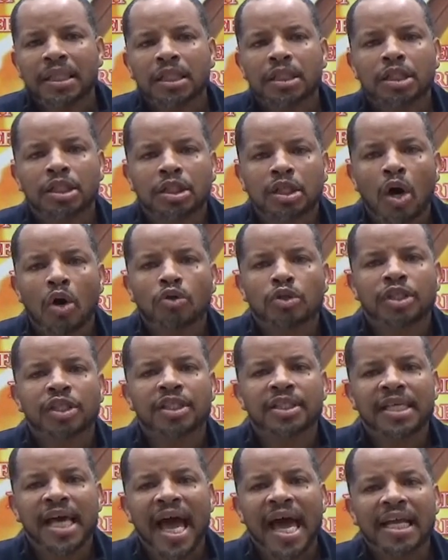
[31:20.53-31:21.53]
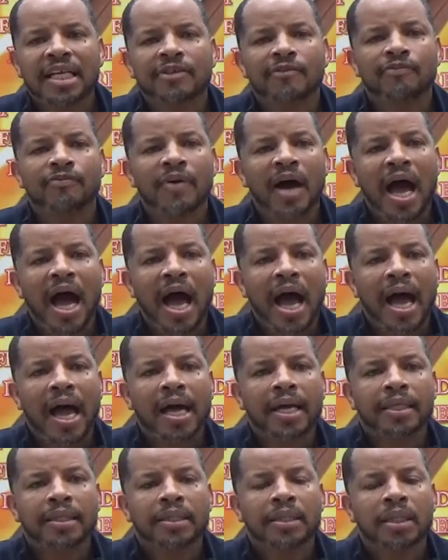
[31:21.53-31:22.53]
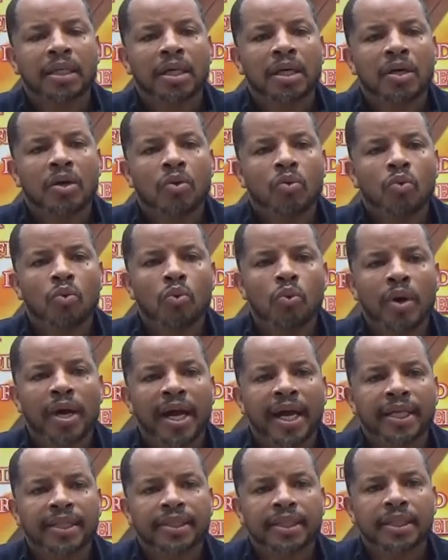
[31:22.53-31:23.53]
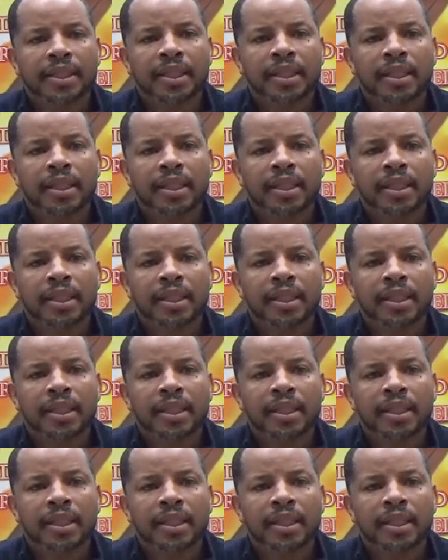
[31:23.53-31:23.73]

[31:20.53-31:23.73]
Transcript: so satisfied with